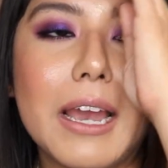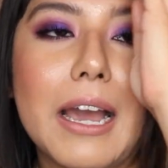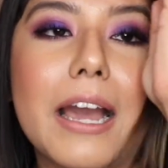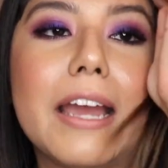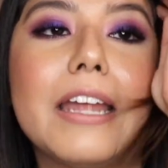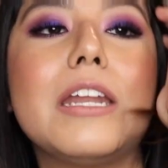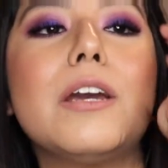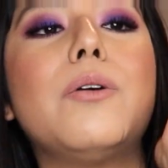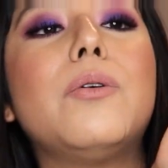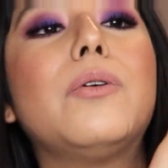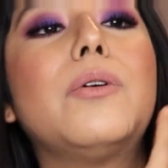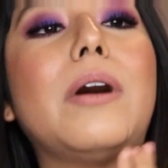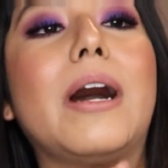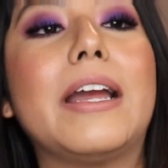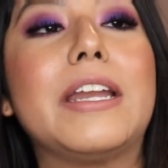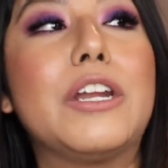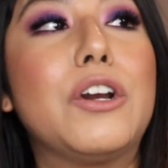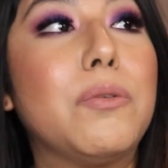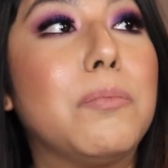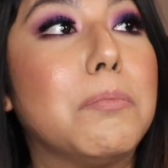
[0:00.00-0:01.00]
I
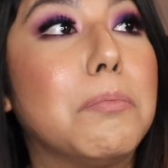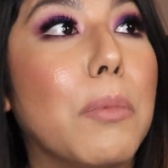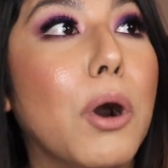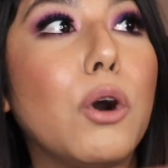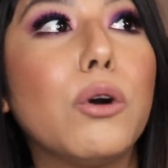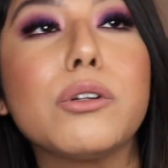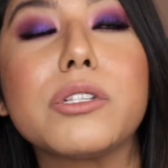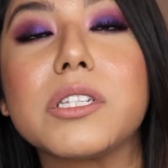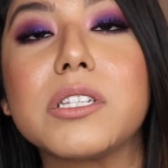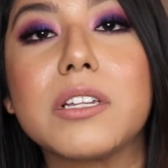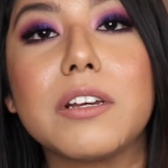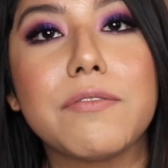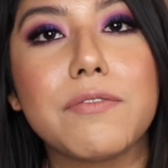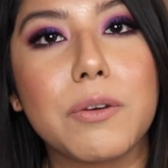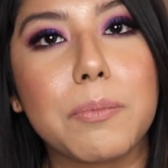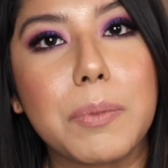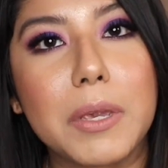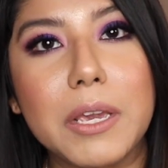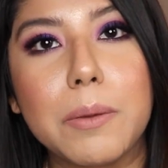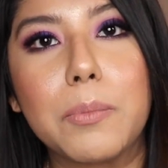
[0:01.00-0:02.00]
know most of
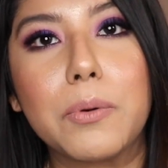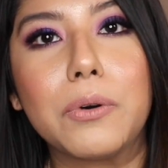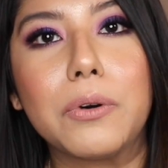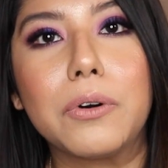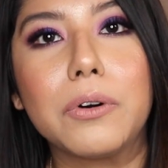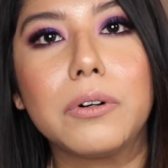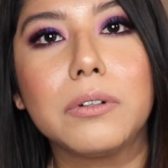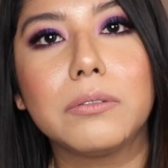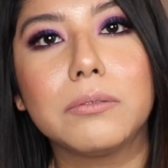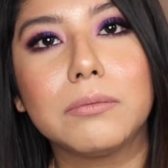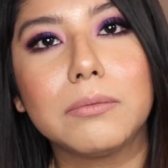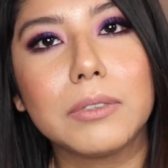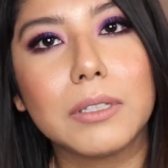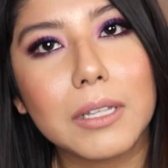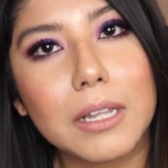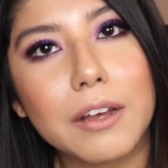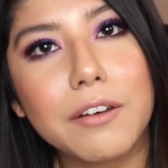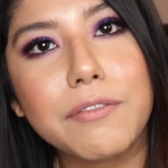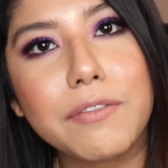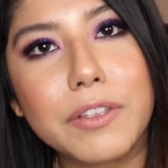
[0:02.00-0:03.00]
the people
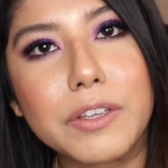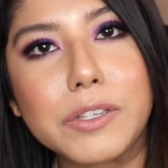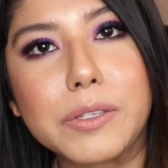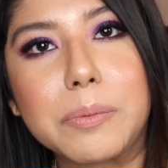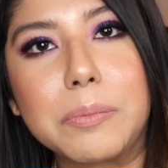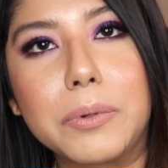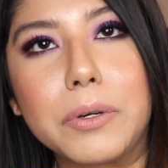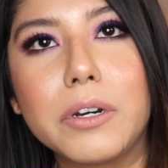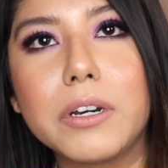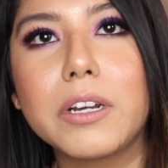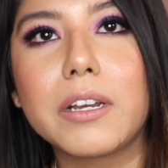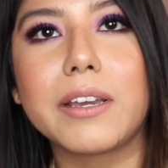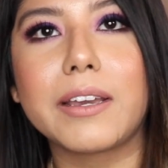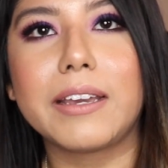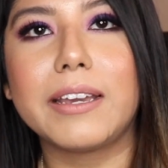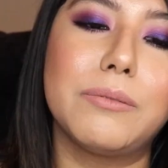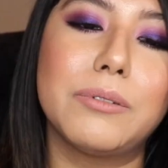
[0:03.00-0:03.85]
love this book.